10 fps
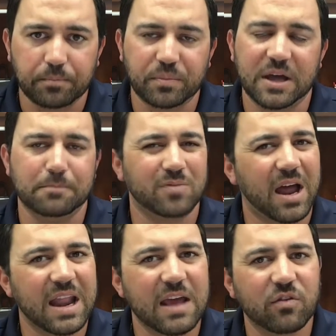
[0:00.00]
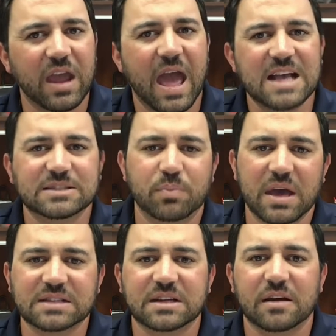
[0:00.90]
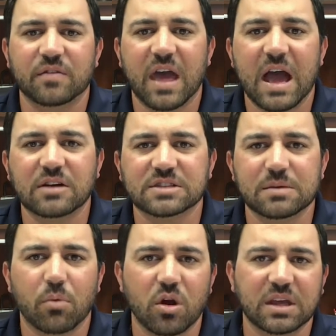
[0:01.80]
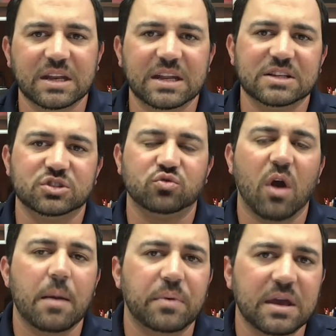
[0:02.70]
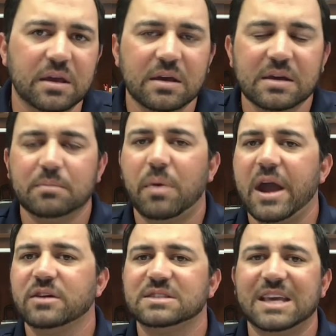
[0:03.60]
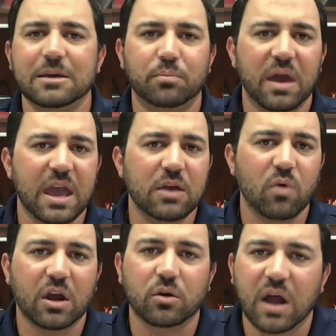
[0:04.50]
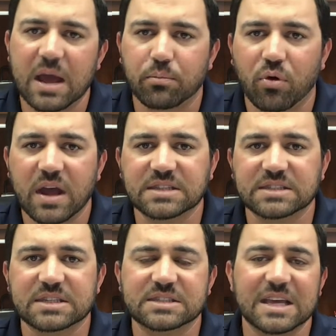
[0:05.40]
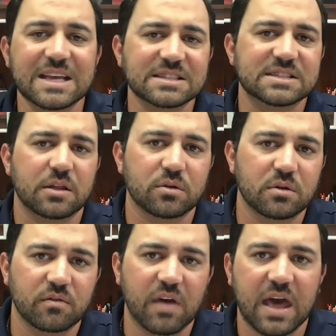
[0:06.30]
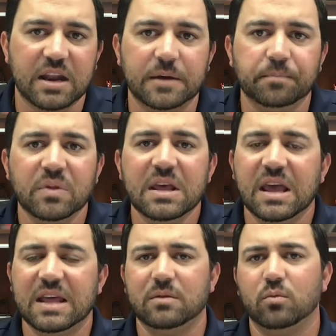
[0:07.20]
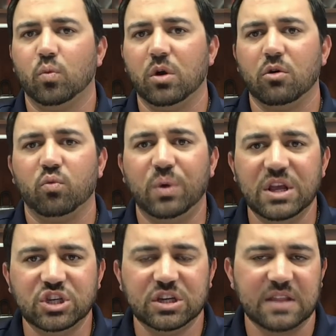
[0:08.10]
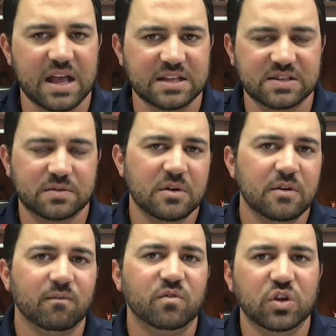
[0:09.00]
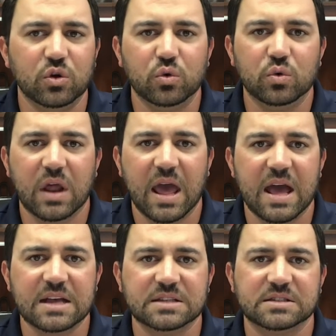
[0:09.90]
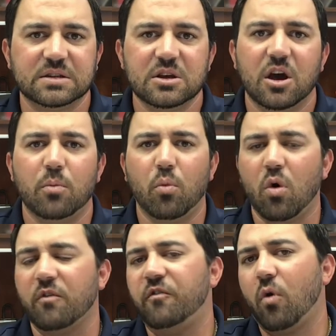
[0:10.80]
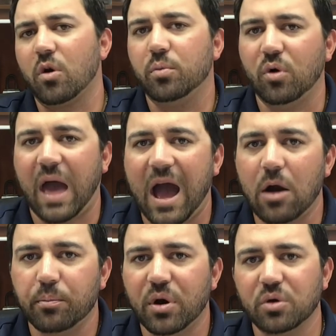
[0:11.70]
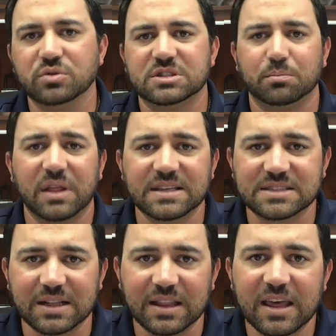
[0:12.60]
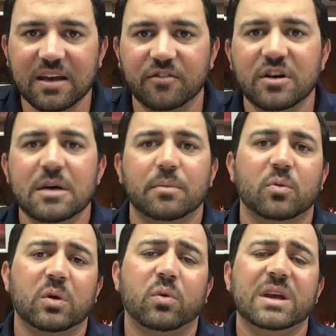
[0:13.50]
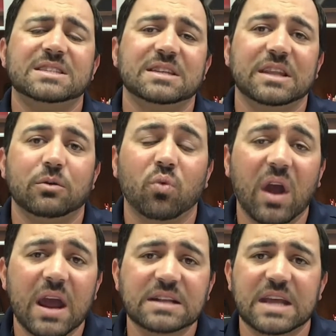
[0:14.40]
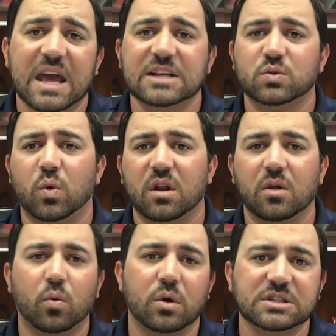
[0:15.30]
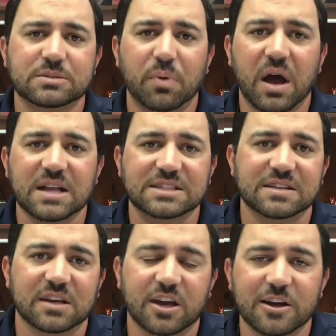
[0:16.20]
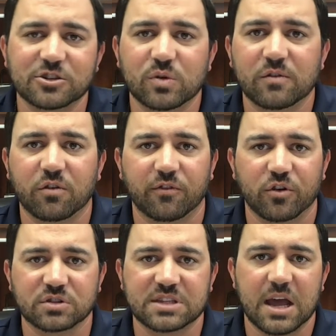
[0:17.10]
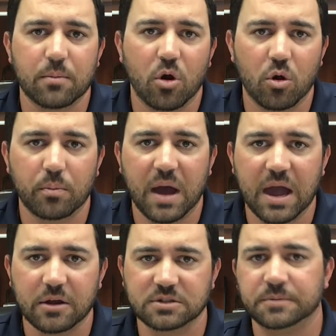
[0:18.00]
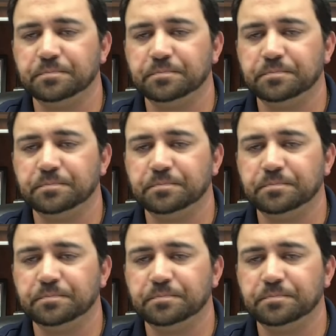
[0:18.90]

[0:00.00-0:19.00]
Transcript: But not every aspect of the housing market is dropping. Buyers keep paying record high prices in Southern Nevada, and we're a region that's viewed as a more affordable outpost, a place to live, but we recently ranked as one of the worst spots in the country for first-time home buyers.